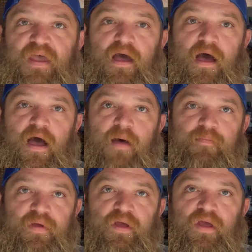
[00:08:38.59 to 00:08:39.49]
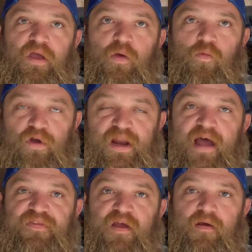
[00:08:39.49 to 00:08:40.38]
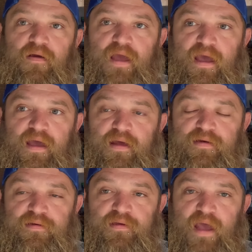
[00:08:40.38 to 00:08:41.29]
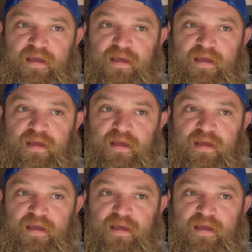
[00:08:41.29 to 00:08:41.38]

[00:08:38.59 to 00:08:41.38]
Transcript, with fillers: Um, we'll get out there and